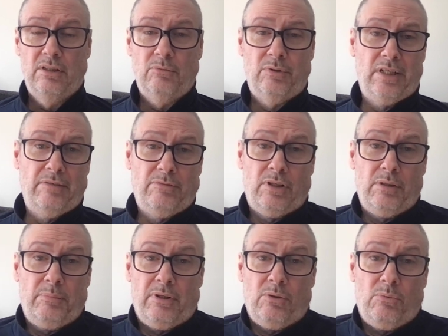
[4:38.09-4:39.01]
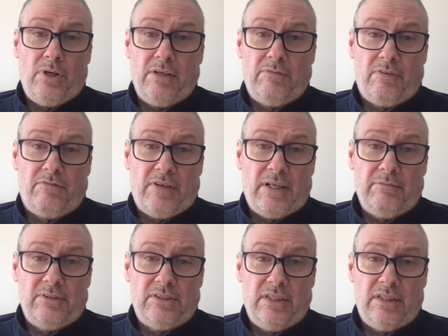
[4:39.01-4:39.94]
when they've only been awake for 5
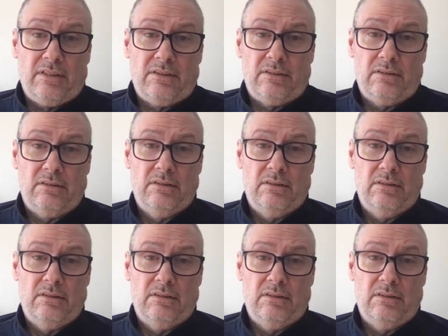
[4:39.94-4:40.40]
or 6.